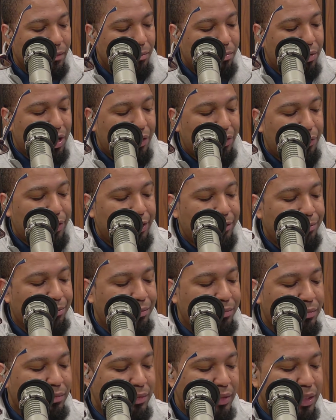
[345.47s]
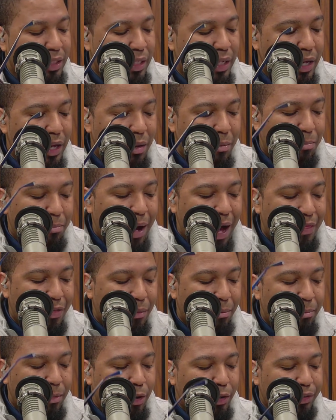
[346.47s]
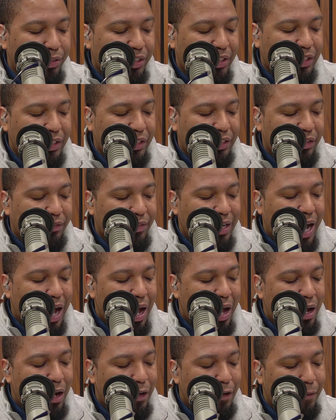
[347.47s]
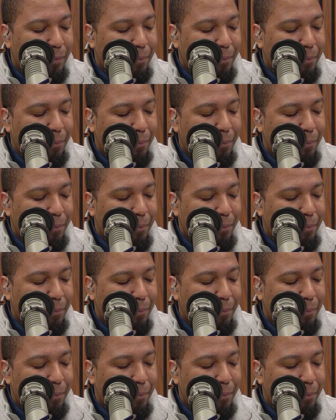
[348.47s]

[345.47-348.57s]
brethren, by the mercies of God,